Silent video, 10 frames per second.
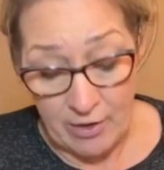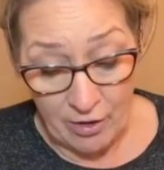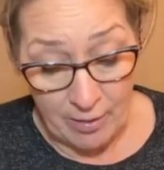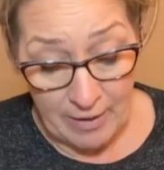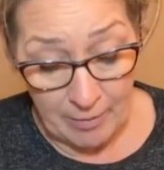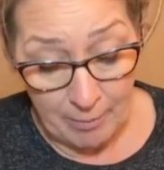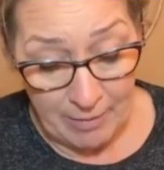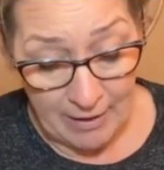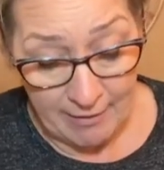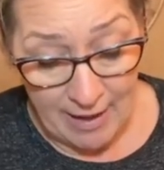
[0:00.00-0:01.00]
You're going to be able to
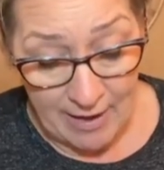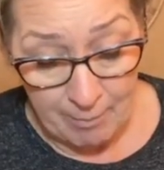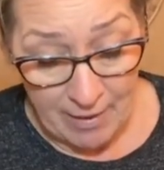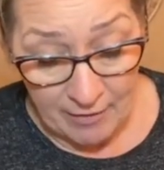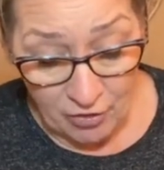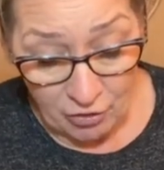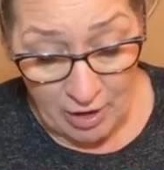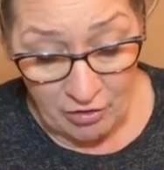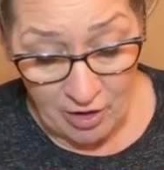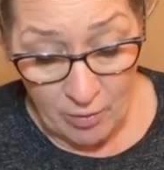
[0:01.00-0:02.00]
pick that up and
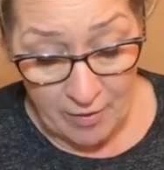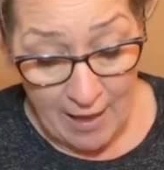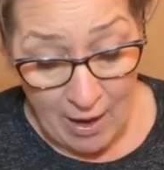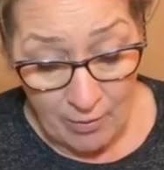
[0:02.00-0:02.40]
stretch it without